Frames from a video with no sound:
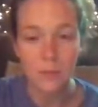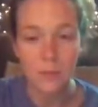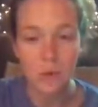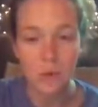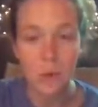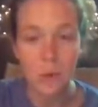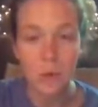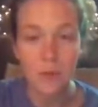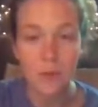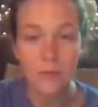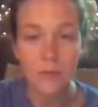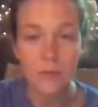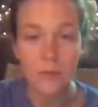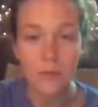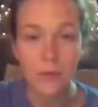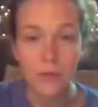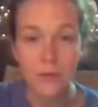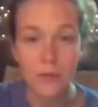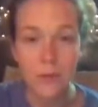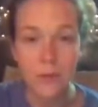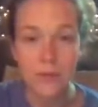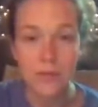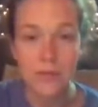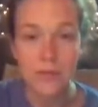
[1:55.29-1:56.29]
go in
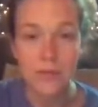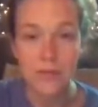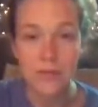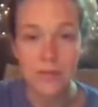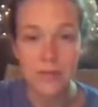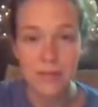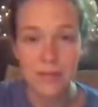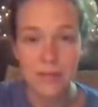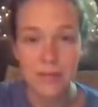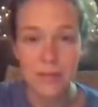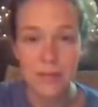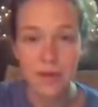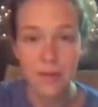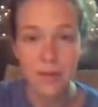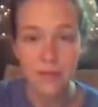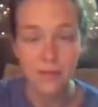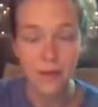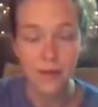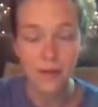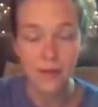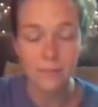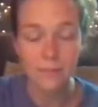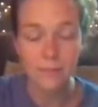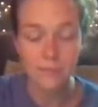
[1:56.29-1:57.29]
full force and take care of
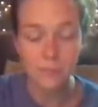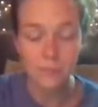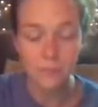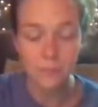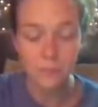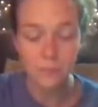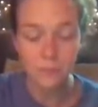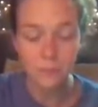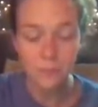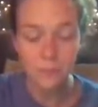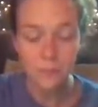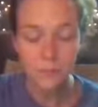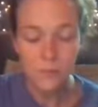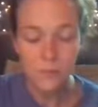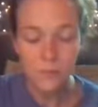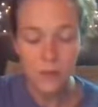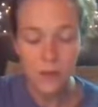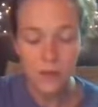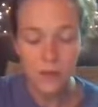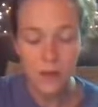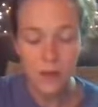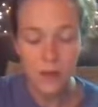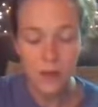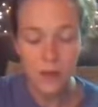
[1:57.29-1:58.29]

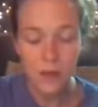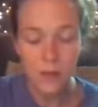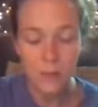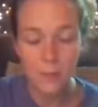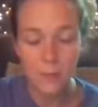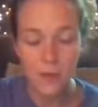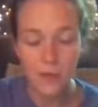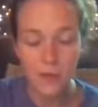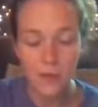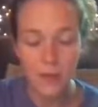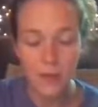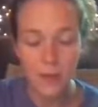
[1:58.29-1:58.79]
that.